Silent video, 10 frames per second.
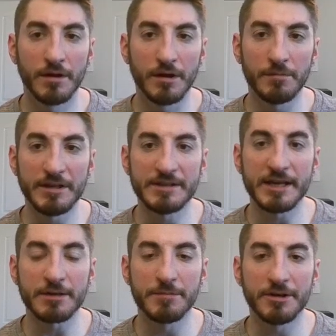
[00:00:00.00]
It may
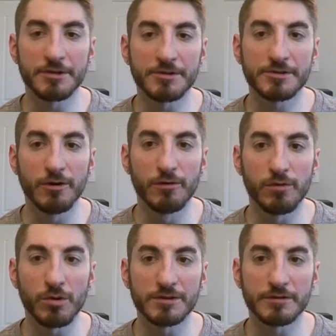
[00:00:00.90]
take a minute or so
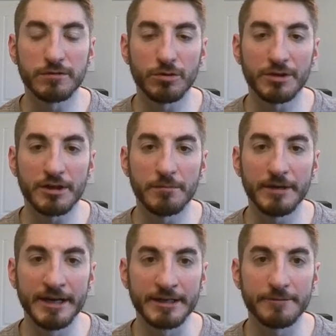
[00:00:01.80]
for it to fully come
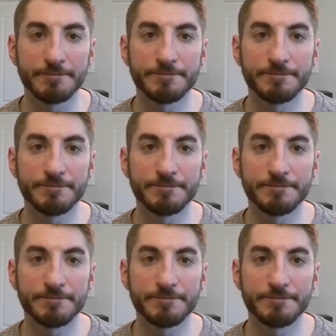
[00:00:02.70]
back.